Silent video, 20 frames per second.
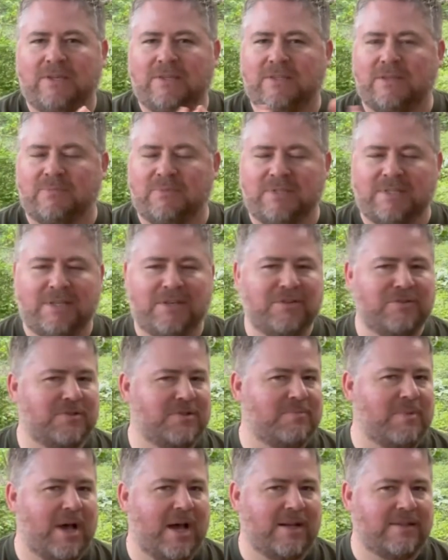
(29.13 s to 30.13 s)
some
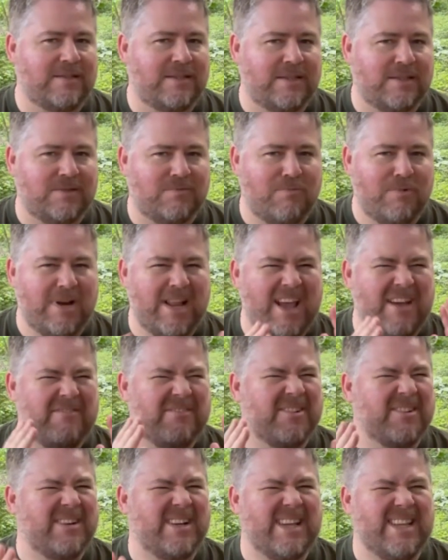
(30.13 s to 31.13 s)
singles boxes,
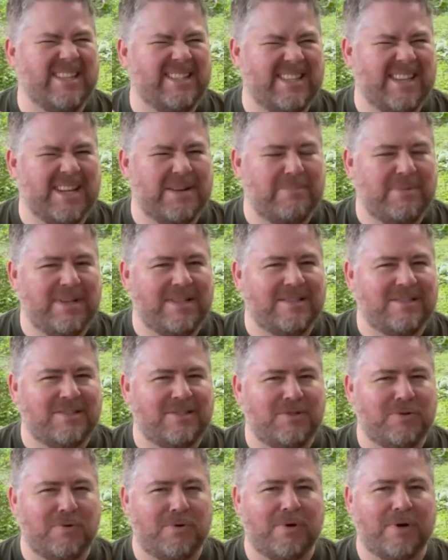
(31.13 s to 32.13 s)
whatever is gonna be in
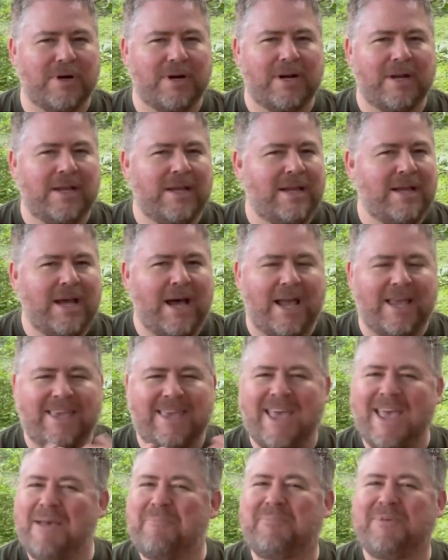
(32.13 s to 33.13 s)
store. I
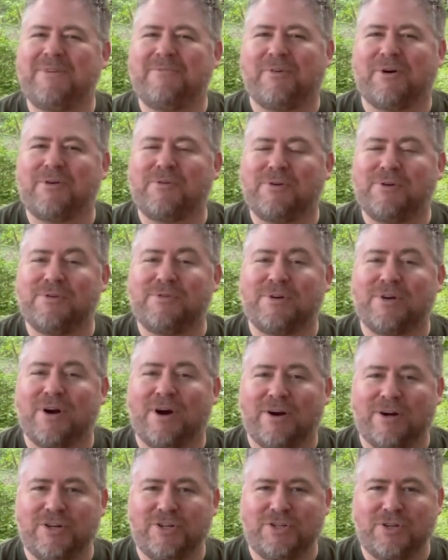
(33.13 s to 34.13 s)
can't believe we're going to a
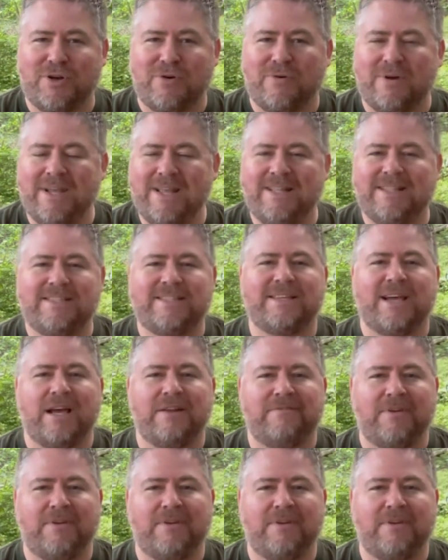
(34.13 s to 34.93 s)
card show inside